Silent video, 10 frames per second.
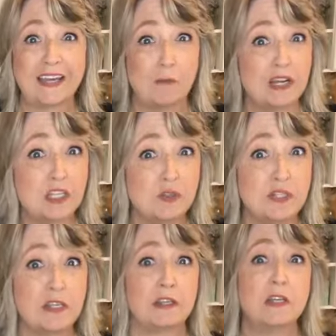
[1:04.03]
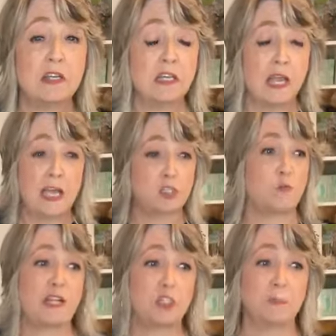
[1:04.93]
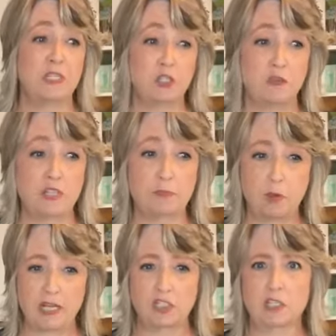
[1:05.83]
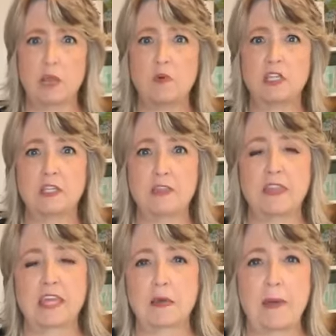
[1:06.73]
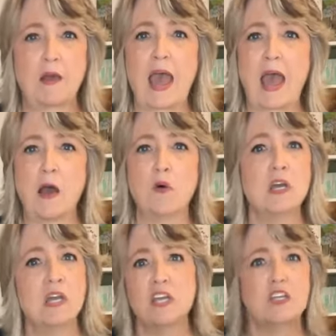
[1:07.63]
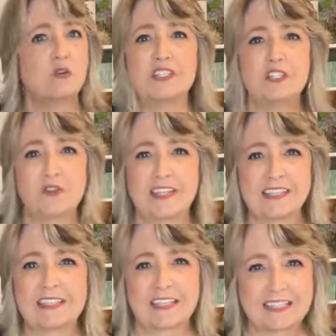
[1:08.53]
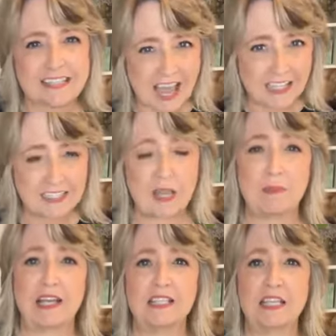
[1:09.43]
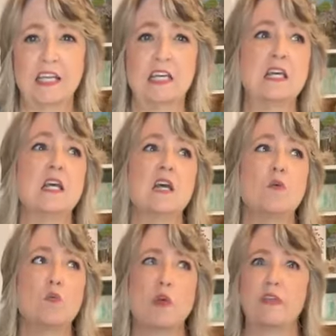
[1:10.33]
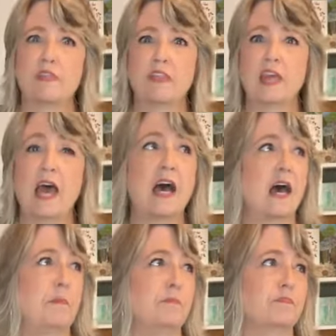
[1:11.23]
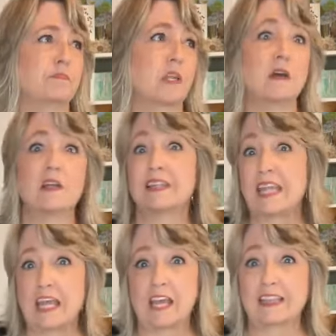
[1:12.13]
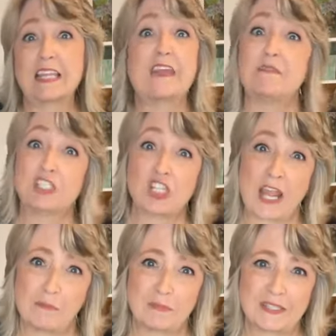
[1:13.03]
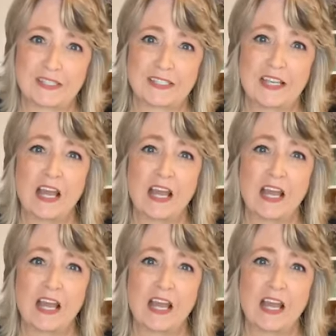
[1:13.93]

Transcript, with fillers: And I want you to, as you're watching me do this project, I want you to think about how you could do this exact same idea with um, leaf, leaf, shapes